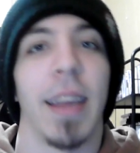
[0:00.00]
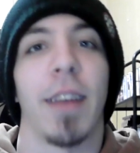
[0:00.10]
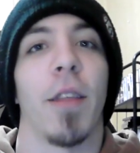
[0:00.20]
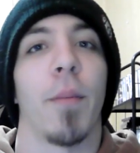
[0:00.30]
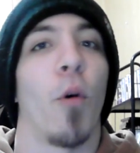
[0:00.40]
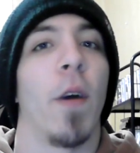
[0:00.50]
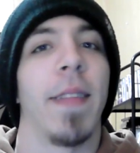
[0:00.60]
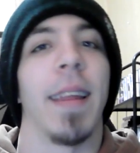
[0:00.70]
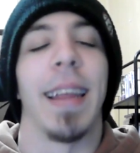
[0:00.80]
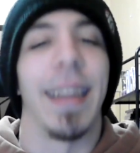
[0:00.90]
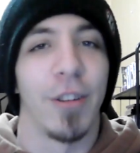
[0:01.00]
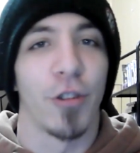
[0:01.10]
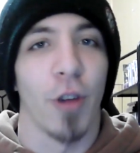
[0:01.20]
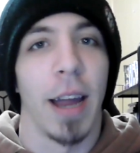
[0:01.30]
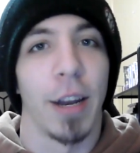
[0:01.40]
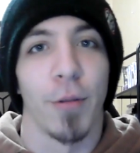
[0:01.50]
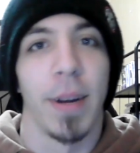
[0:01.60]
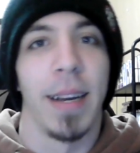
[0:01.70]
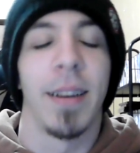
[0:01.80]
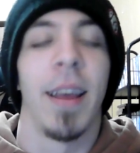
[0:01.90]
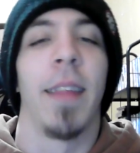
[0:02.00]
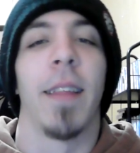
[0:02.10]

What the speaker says: to the point that he's trying to reach,